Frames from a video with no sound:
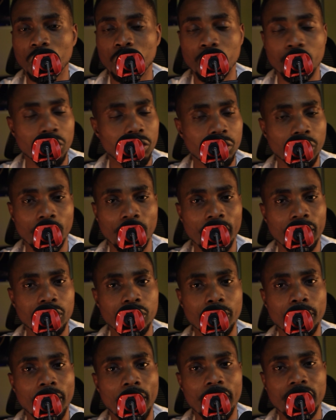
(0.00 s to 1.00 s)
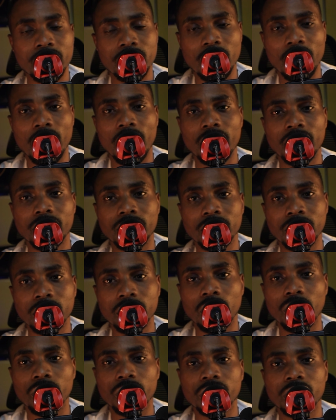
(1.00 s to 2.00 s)
Kudos to Enzo Maresca.
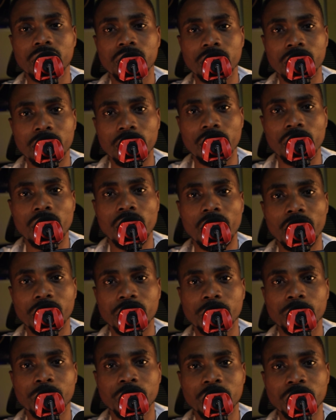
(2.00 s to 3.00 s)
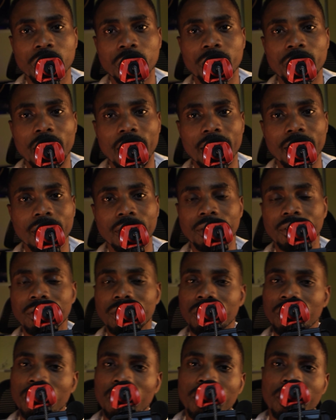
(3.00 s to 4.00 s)
You got your substitution right.
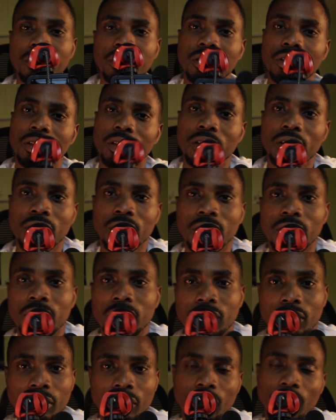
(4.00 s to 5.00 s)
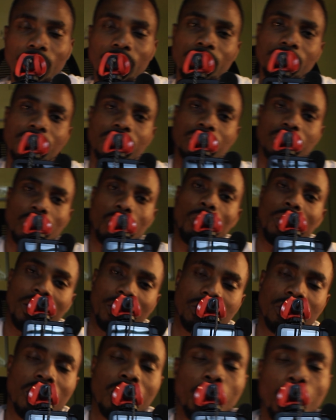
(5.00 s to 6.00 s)
Okay? So well
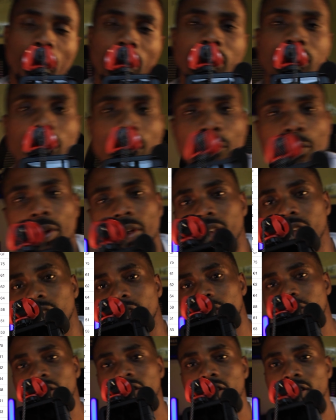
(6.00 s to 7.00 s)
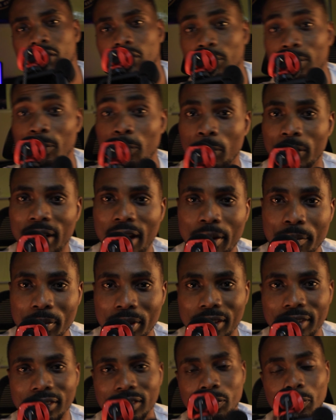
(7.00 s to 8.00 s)
done. So what that
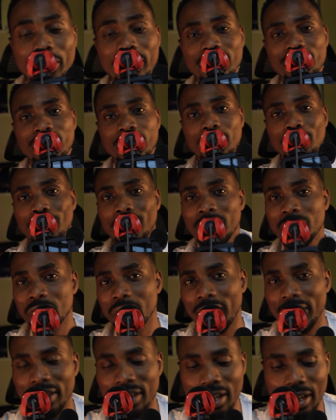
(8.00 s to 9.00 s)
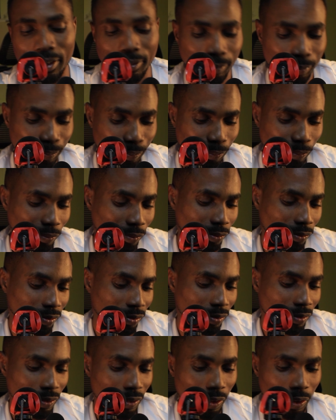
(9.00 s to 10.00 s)
means, we're in fifth place right now.
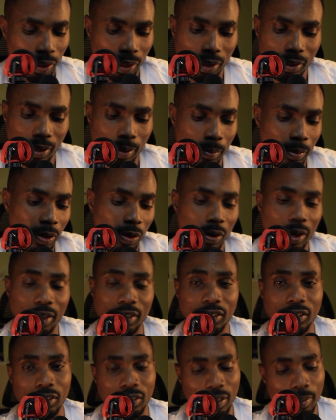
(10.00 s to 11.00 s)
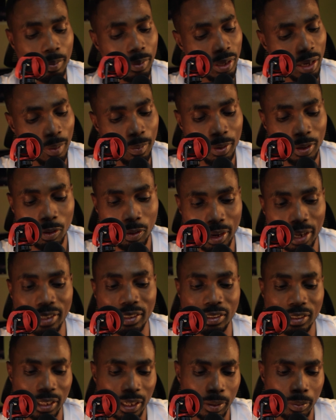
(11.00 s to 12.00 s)
Okay, let me look at it. Let me look at
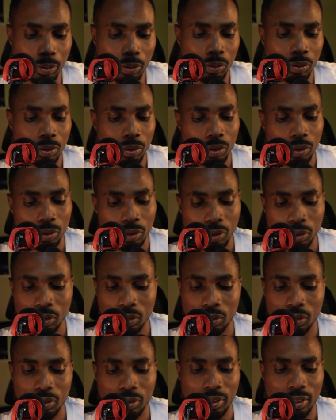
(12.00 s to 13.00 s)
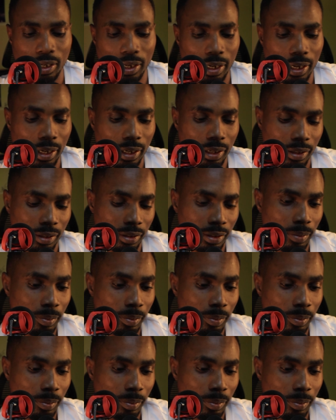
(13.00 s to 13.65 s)
the table. All right?